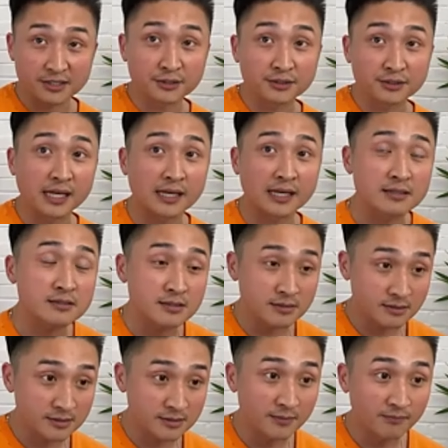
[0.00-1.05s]
right?
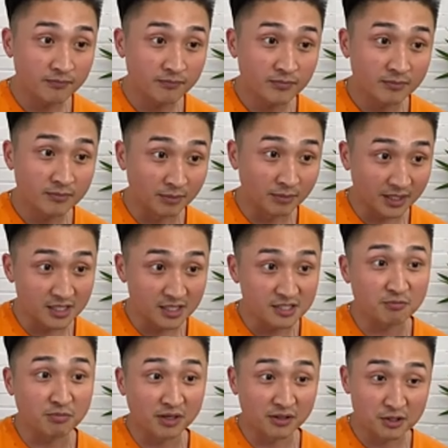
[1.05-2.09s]
That doesn't take
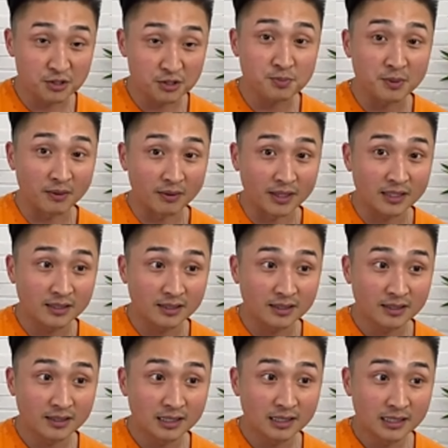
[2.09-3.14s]
away from all the
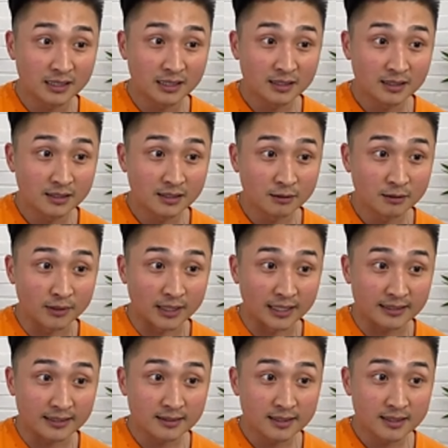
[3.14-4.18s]
people that have been able to help up
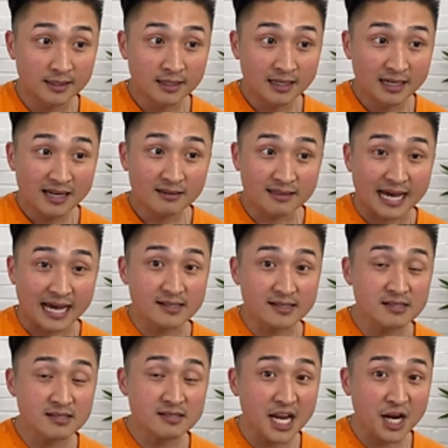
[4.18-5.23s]
to this point.
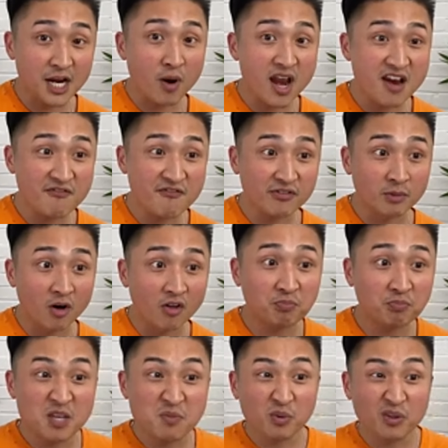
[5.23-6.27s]
And
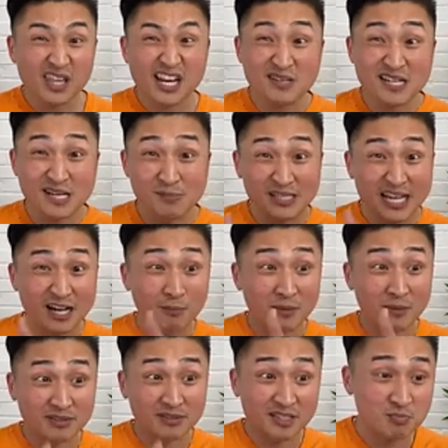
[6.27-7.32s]
as long as I keep an
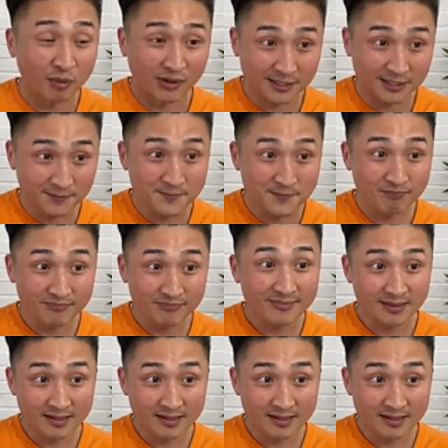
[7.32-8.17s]
open mind,